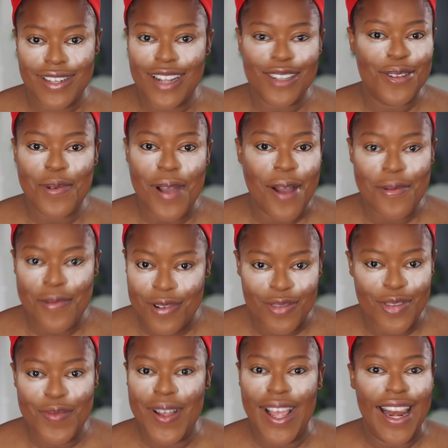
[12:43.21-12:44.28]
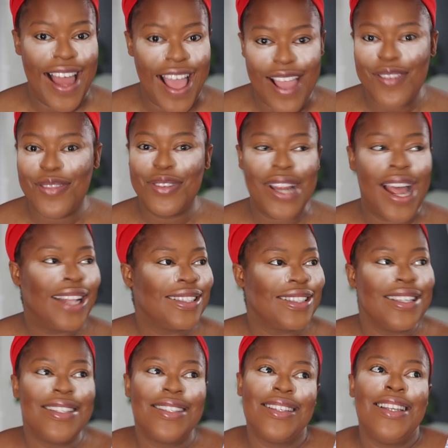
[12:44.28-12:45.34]
That's not what I want for my life. That
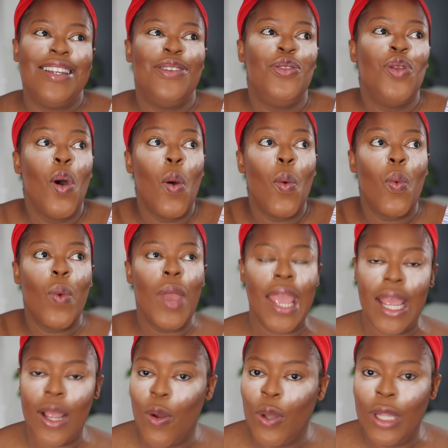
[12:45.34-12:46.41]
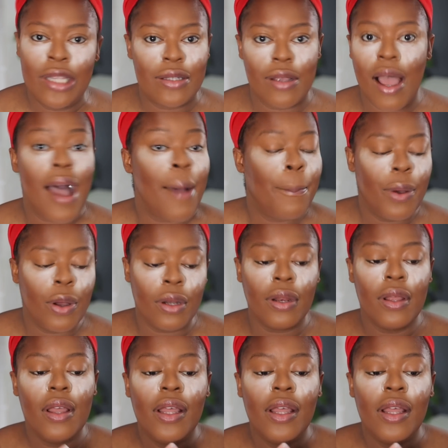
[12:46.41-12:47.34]
is in no way going to happen.